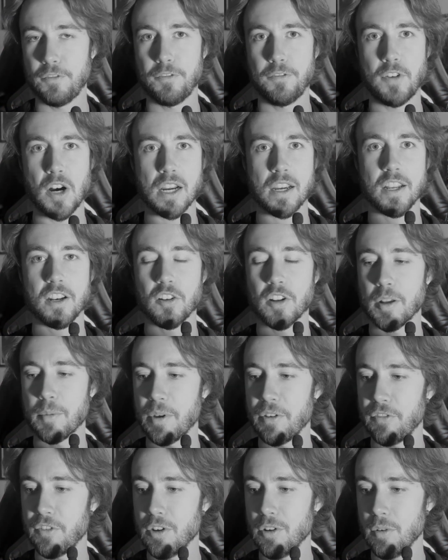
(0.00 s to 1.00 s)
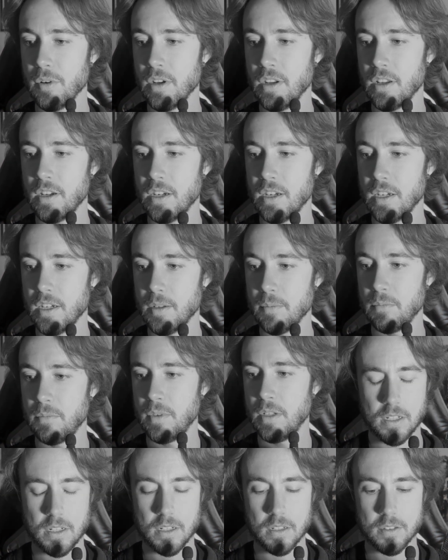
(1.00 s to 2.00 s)
Fuck, I don't have my phone.
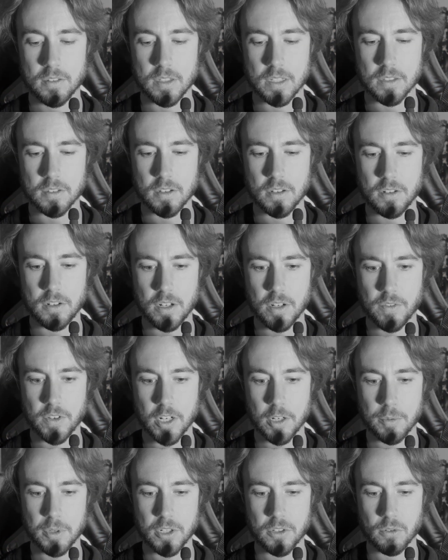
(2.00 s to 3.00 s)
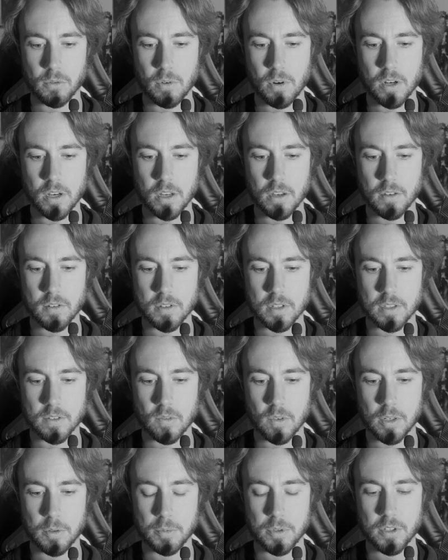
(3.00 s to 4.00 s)
600 divided by 20, 6
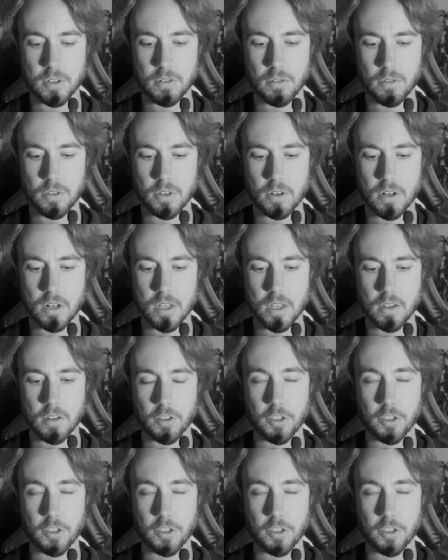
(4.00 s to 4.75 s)
divided by 230,